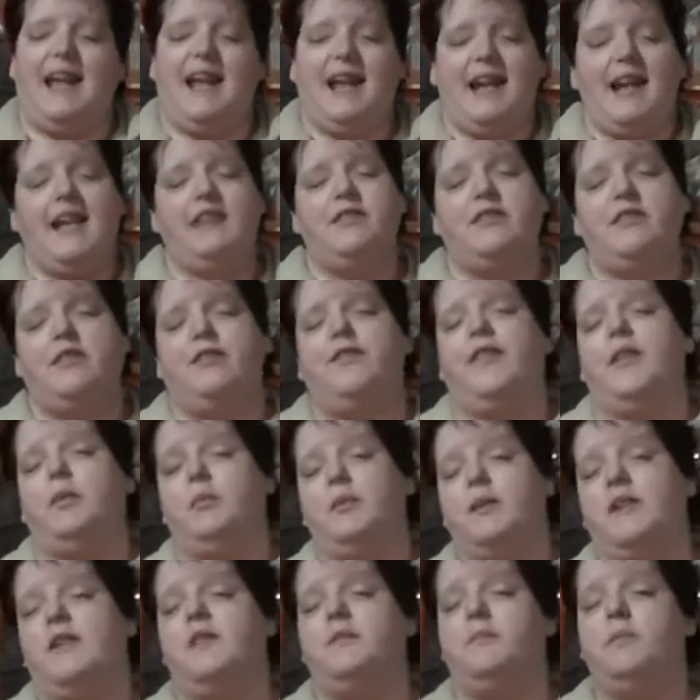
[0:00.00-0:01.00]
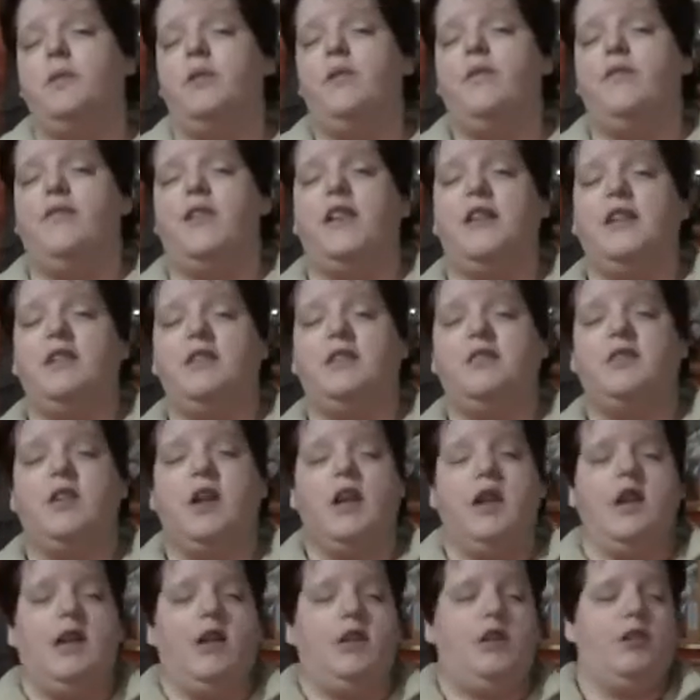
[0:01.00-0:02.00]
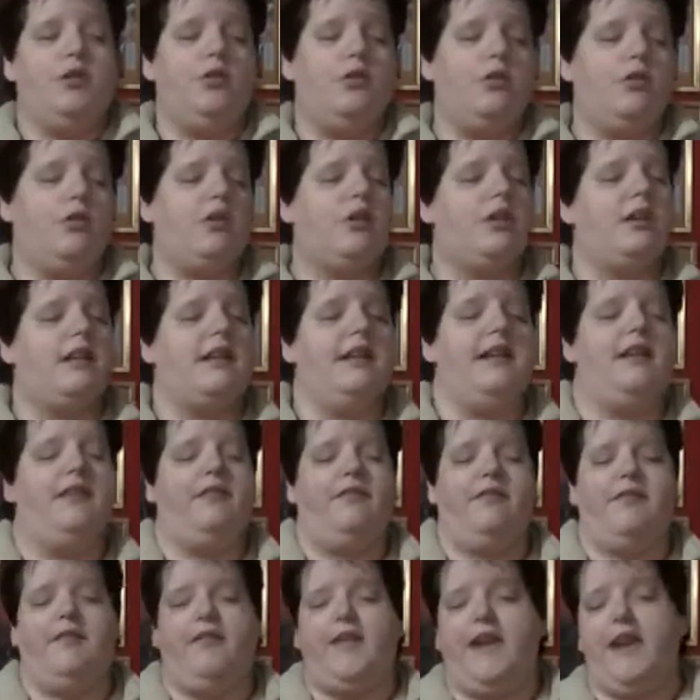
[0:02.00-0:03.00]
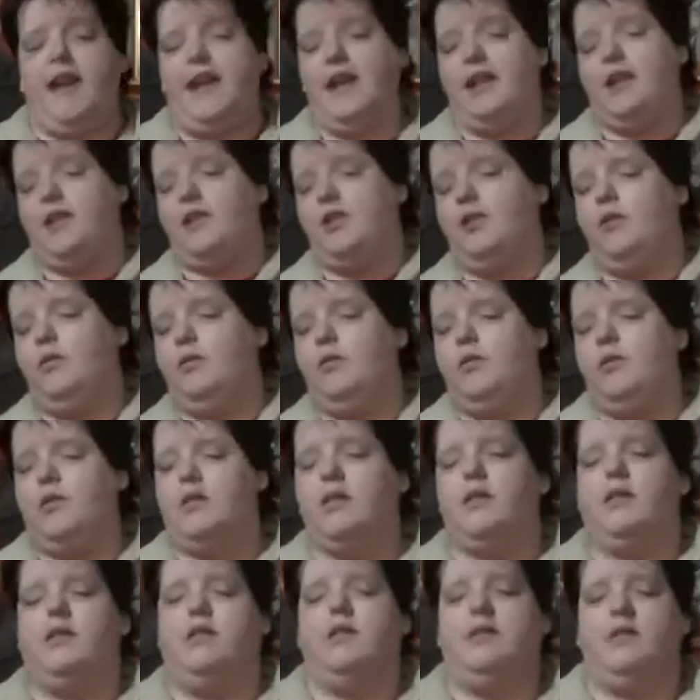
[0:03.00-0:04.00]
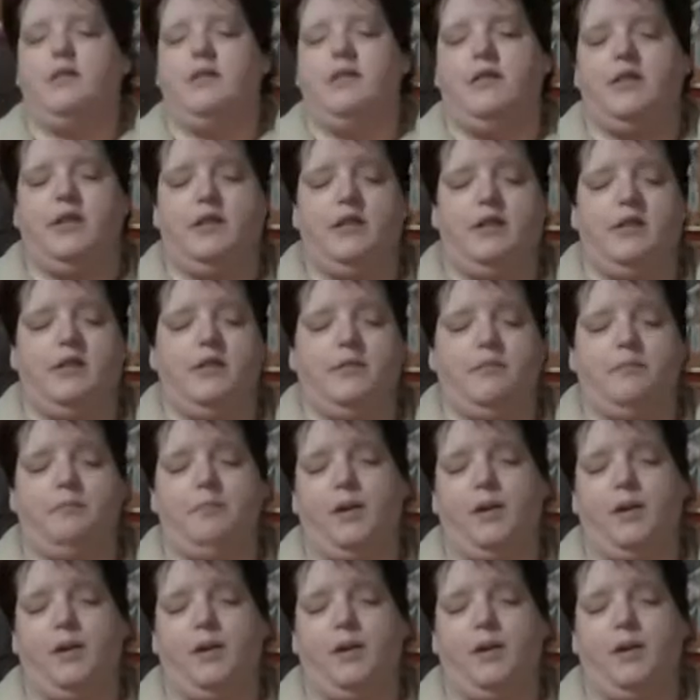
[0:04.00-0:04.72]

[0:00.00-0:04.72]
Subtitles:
And that's the thing with this movie, is you look at the effects, you look at the, you know,